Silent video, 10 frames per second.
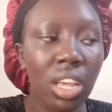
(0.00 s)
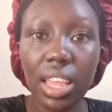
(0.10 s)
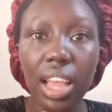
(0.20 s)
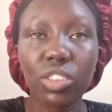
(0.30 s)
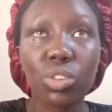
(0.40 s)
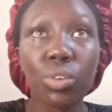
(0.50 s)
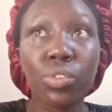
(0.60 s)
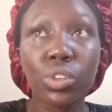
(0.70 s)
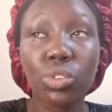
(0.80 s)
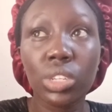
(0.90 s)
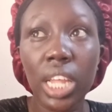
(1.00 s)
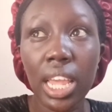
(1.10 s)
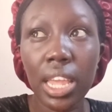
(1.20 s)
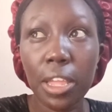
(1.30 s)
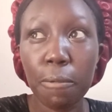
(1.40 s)
Yeah, so for
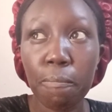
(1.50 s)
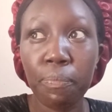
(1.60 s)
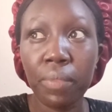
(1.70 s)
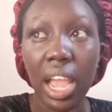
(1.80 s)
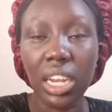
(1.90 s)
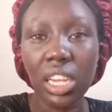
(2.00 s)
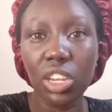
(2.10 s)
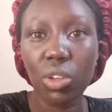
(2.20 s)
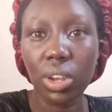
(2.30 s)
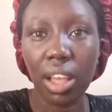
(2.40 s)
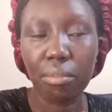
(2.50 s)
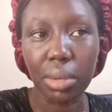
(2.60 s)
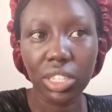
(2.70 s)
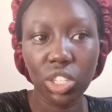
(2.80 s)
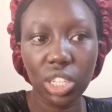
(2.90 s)
today, I really don't have
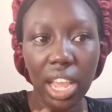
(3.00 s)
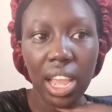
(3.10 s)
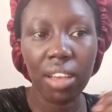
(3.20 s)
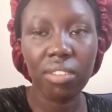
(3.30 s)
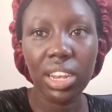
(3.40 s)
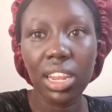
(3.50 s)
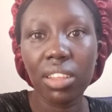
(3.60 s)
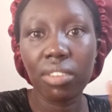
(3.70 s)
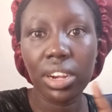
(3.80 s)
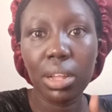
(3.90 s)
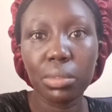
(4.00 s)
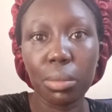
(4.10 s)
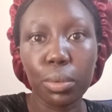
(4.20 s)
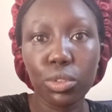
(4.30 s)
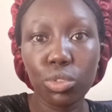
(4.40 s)
much. I have a delivery I'm
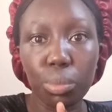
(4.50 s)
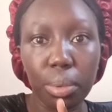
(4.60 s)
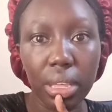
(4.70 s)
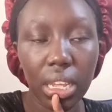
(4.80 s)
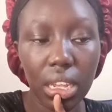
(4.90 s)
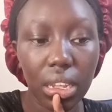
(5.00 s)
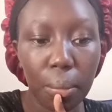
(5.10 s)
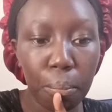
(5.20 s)
supposed to pick.